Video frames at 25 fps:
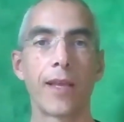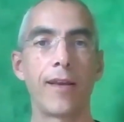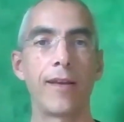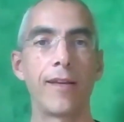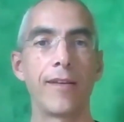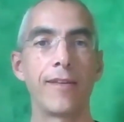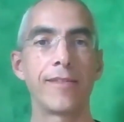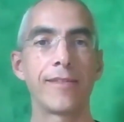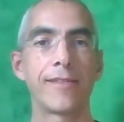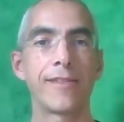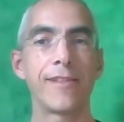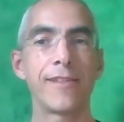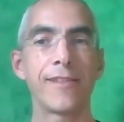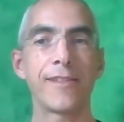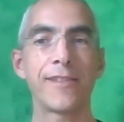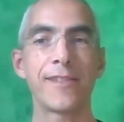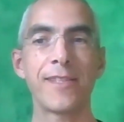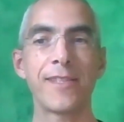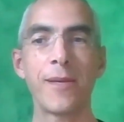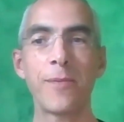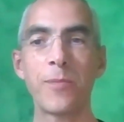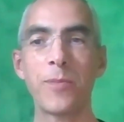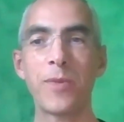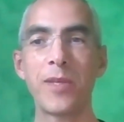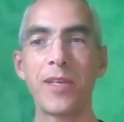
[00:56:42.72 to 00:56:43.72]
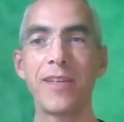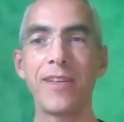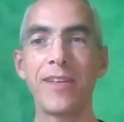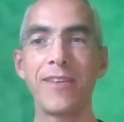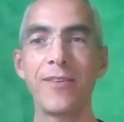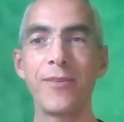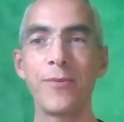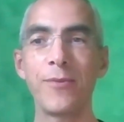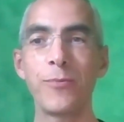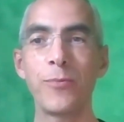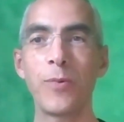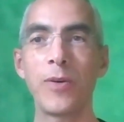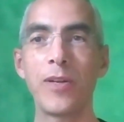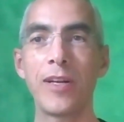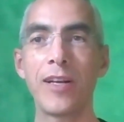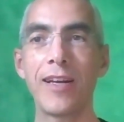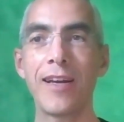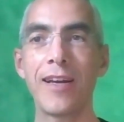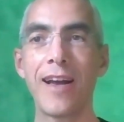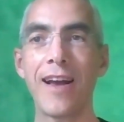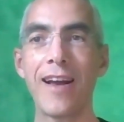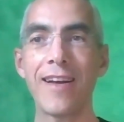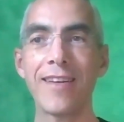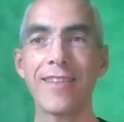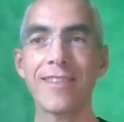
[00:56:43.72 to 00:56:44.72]
Is there something you want
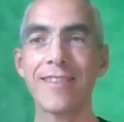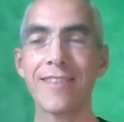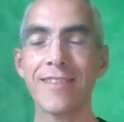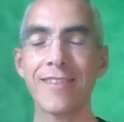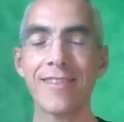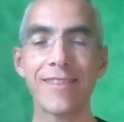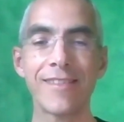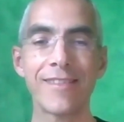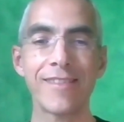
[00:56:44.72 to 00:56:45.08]
to ask,